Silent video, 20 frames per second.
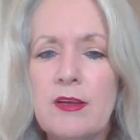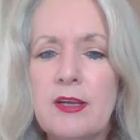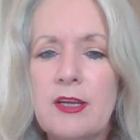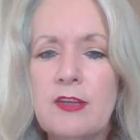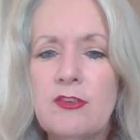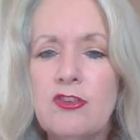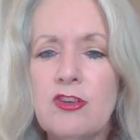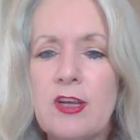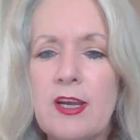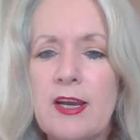
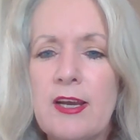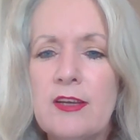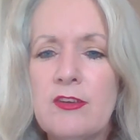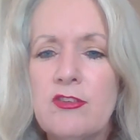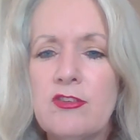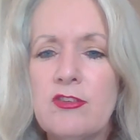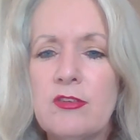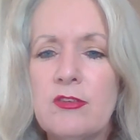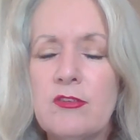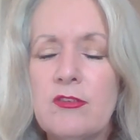
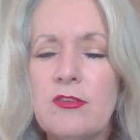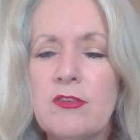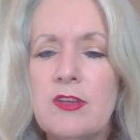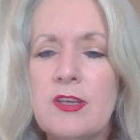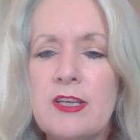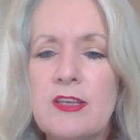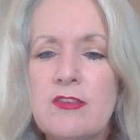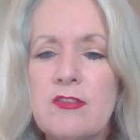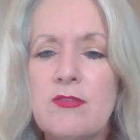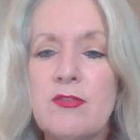education to the
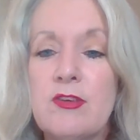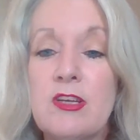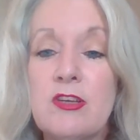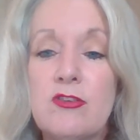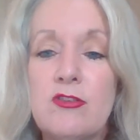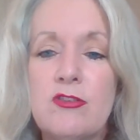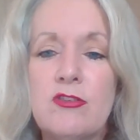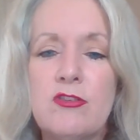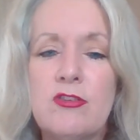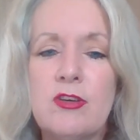needs of
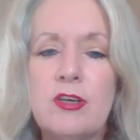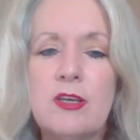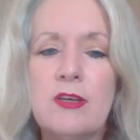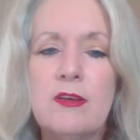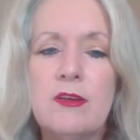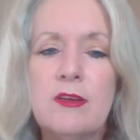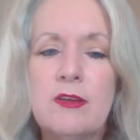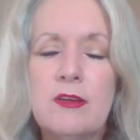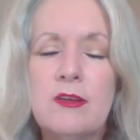industry.